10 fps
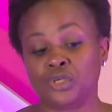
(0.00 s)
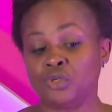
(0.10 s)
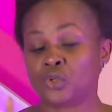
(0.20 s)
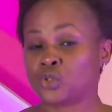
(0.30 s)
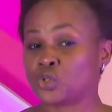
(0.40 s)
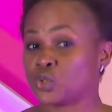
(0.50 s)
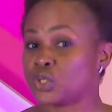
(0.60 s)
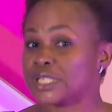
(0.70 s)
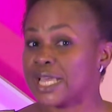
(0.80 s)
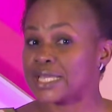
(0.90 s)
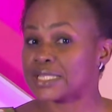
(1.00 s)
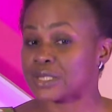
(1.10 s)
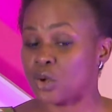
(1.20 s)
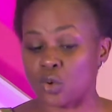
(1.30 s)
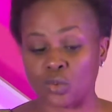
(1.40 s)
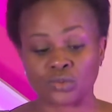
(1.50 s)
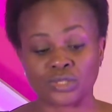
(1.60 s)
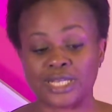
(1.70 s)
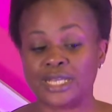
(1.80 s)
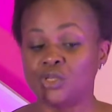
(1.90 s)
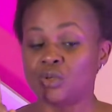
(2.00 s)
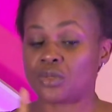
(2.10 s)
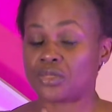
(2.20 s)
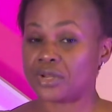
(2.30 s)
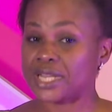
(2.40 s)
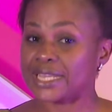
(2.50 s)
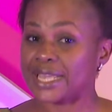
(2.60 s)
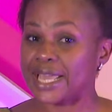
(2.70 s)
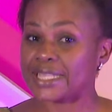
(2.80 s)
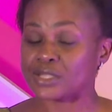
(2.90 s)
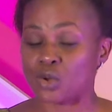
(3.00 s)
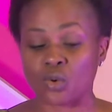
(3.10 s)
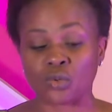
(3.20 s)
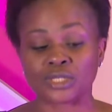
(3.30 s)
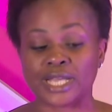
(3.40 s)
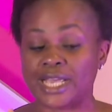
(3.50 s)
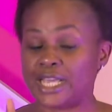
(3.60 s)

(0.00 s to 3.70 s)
you're two years old, you're three years old,